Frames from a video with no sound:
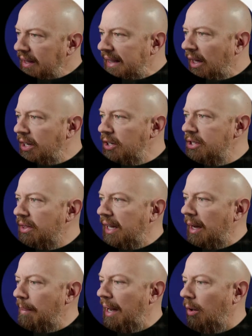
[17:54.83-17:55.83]
Now, here's the thing
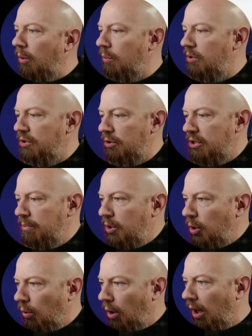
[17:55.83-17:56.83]
about the results in
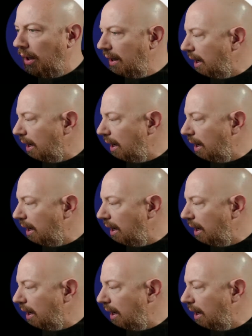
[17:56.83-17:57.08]
PureRAW.